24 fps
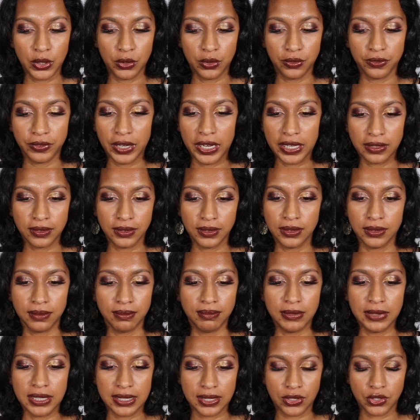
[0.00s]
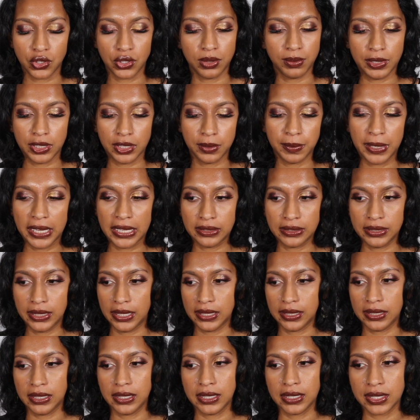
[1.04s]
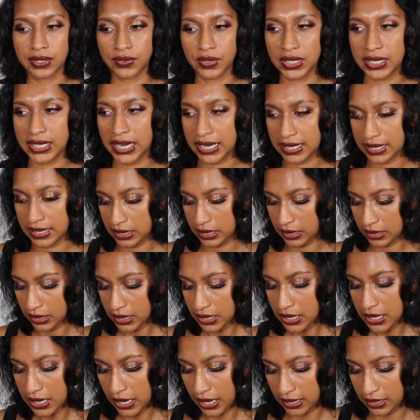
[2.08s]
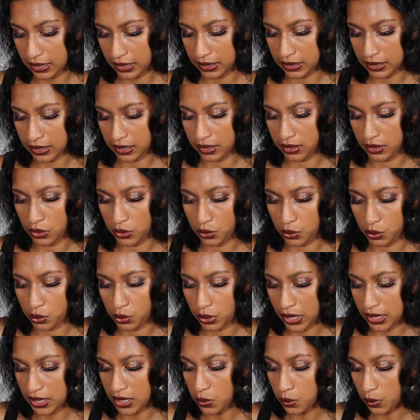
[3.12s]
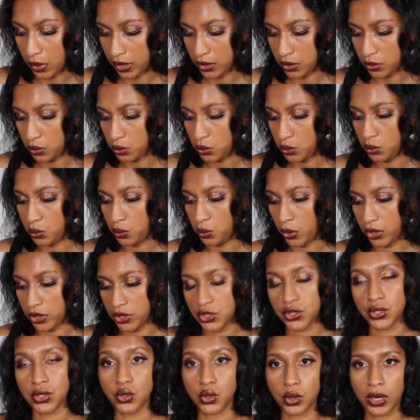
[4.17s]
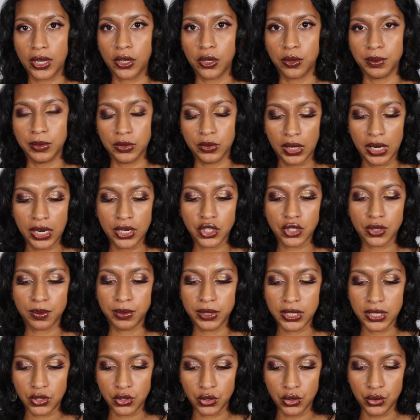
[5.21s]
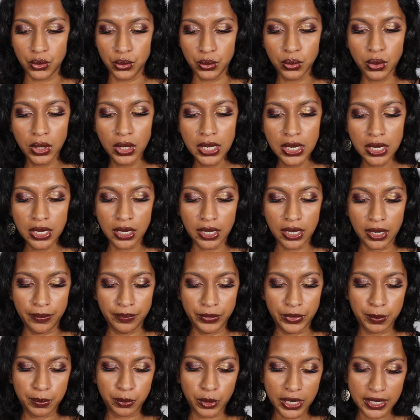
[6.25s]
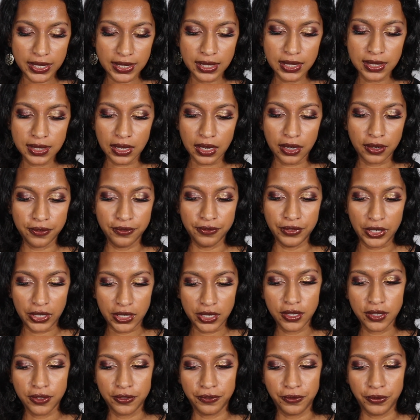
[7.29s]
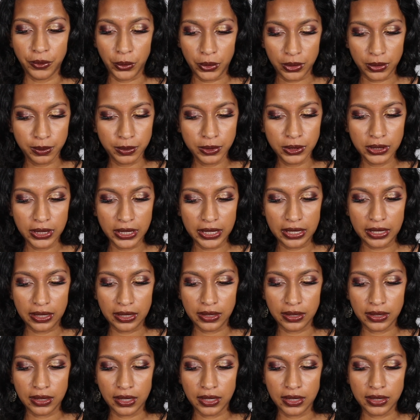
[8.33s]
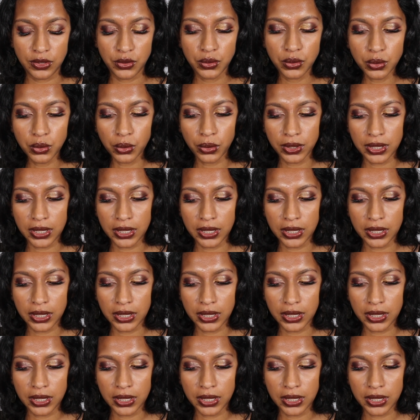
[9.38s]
final decision about the palette. I think it's fantastic. I think that anyone who wants to try out Mirage, please do. The prices are very affordable, and I do know